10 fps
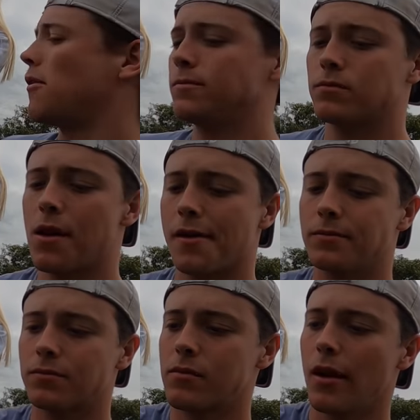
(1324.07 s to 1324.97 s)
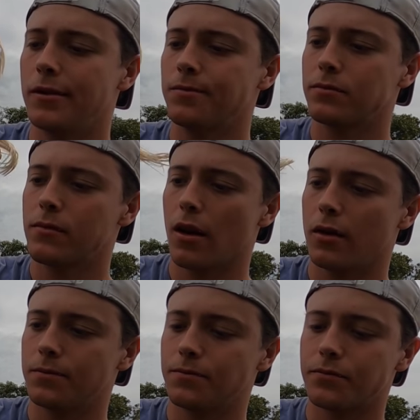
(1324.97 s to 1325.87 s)
it wasn't that bad. It just
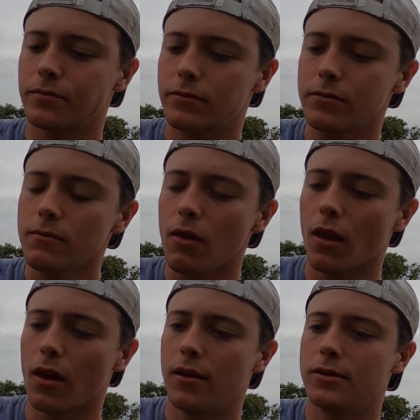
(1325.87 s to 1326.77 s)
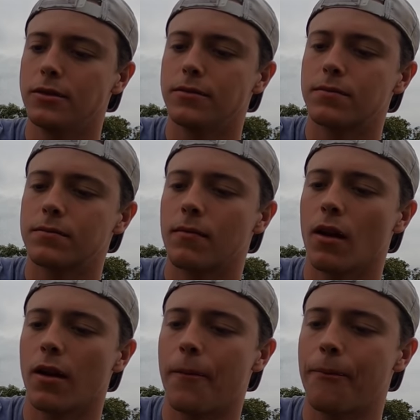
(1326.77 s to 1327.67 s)
it melts in your mouth. You're
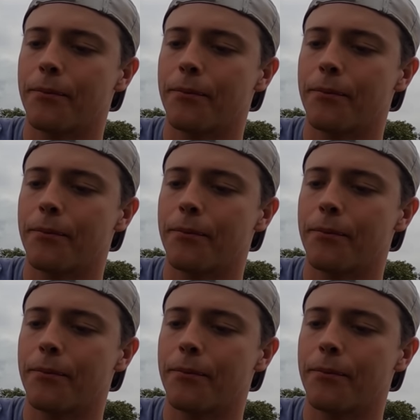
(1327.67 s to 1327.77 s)
right.